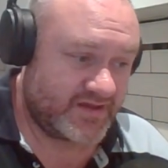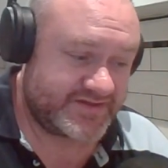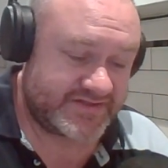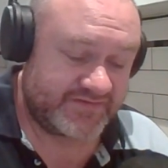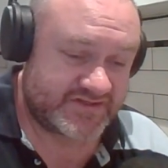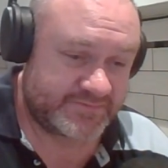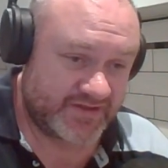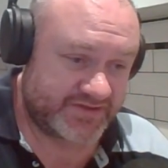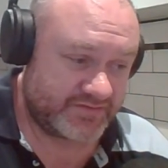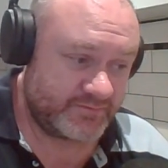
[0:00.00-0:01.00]
Steve
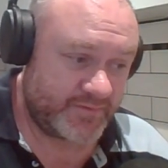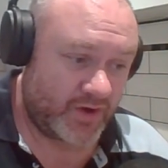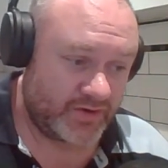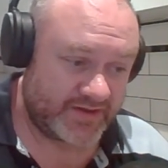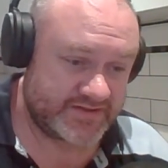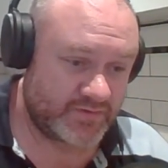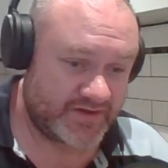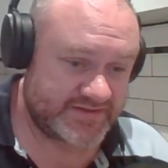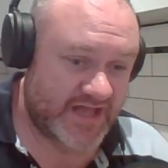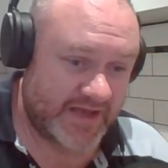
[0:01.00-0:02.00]
Smith bowling as
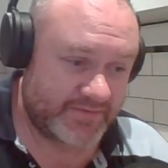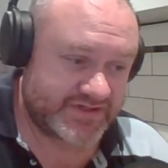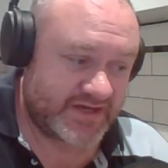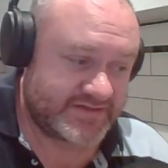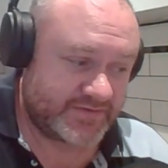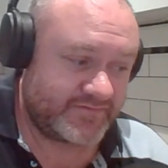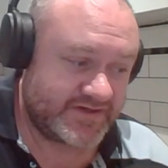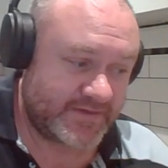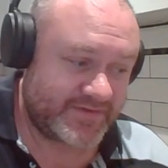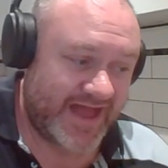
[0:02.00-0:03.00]
well as Labuschagne. So we
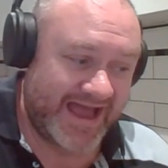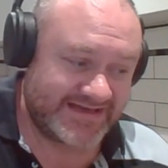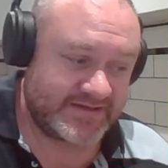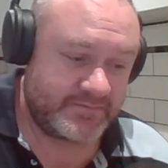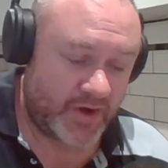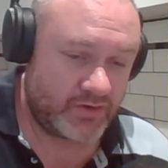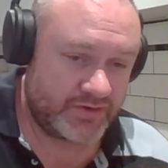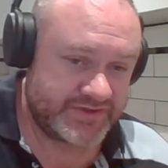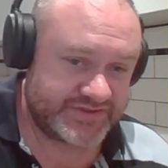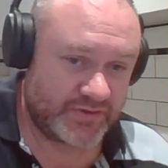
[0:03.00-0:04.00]
finished up with 8
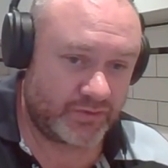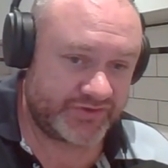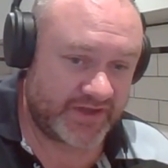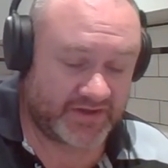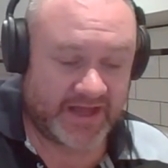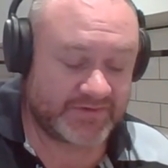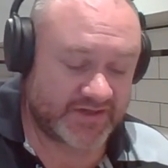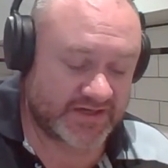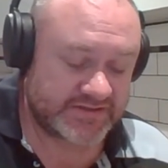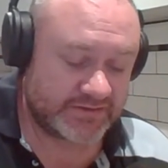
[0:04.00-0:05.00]
bowlers altogether.
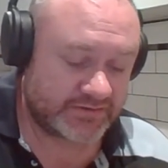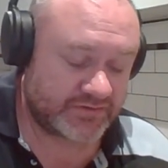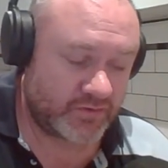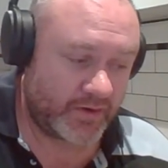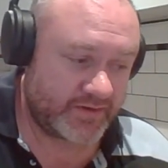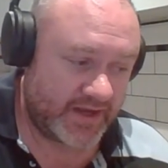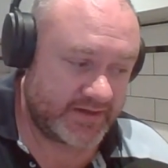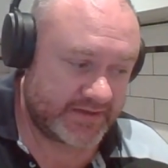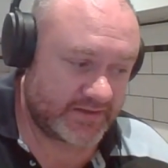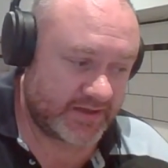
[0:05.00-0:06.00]
Labuschagne actually looked quite
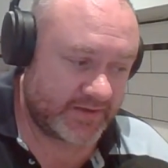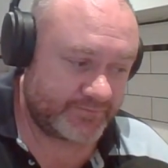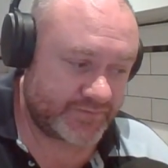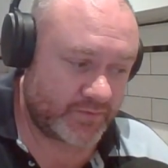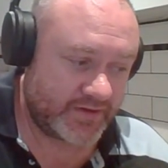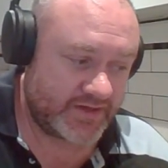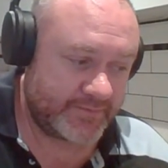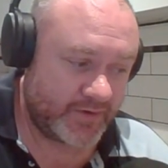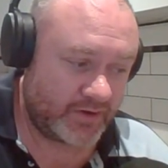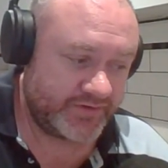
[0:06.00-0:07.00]
handy when
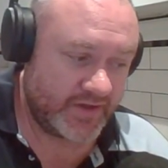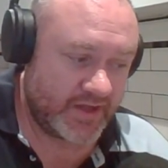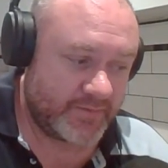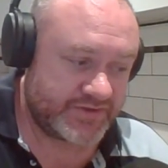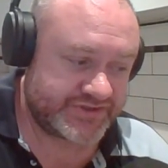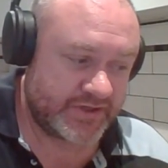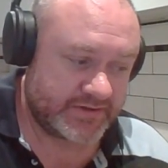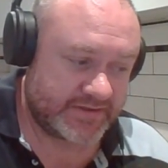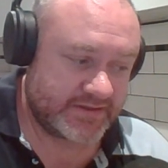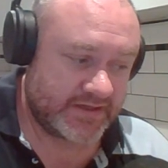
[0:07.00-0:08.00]
he bowled, but
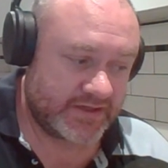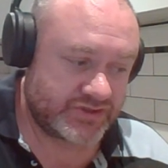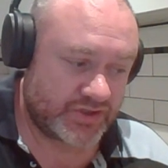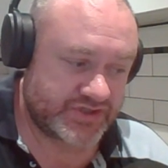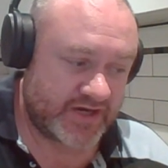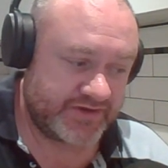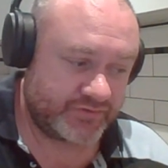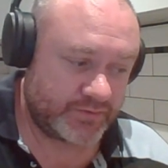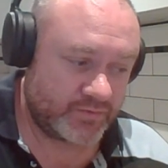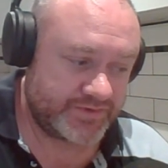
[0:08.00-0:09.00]
certainly Josh
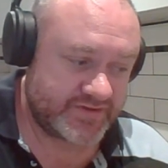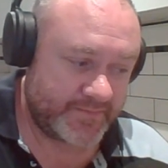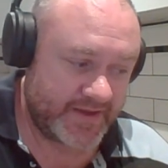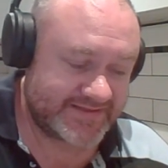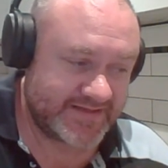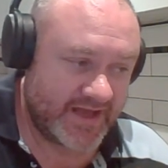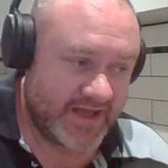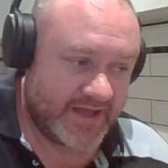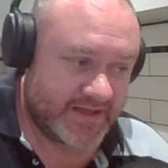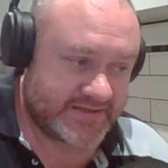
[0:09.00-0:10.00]
Hazelwood was the best.
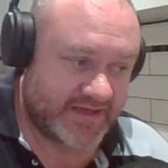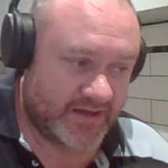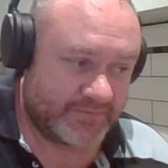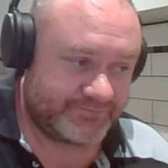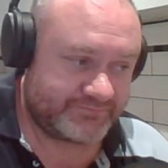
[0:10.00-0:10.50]
So,